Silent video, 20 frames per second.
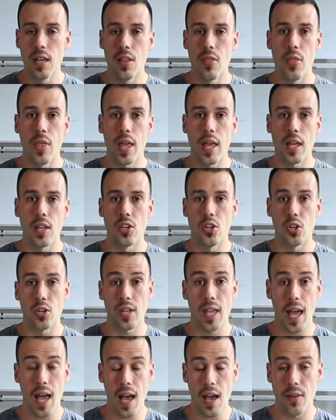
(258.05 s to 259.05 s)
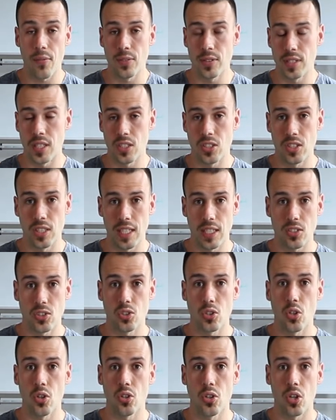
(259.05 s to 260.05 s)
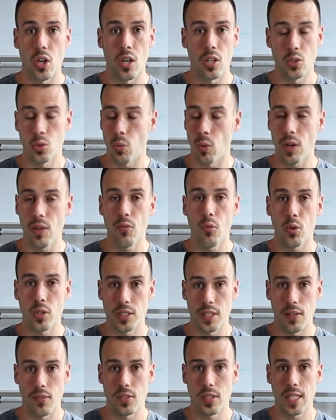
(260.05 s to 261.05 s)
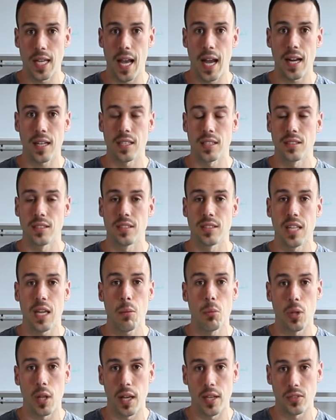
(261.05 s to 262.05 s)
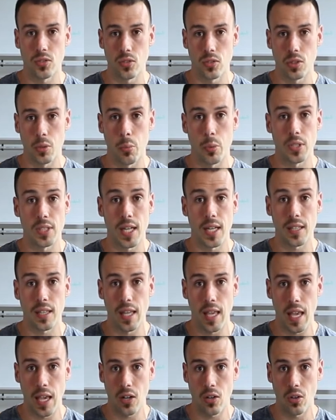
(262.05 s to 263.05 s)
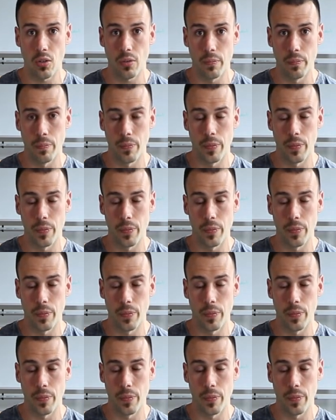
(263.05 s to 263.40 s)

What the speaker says: then your calf essentially gets turned on 24/7 to act as a stabilizer to protect the ankle.